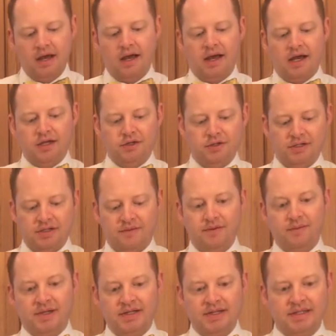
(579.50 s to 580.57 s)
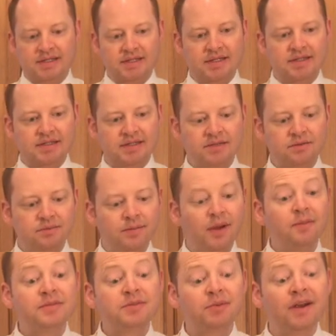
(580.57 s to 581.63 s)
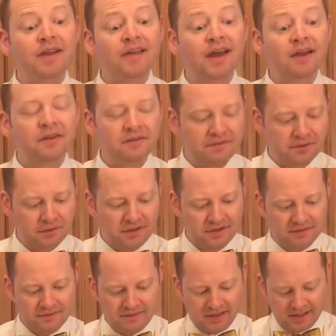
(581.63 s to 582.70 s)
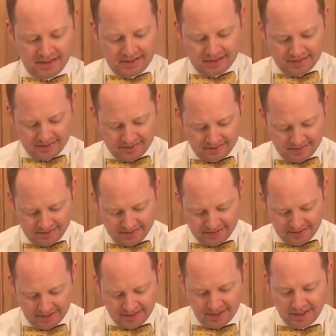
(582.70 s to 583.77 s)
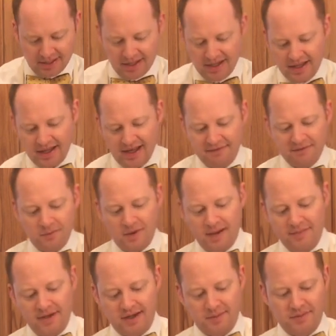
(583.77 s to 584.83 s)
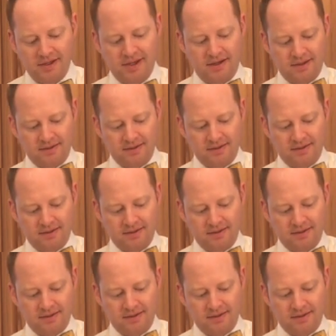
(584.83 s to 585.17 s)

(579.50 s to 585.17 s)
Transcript: usually from a distance. Oop, I'm spraying that on the floor in the front. I have to wipe that up later.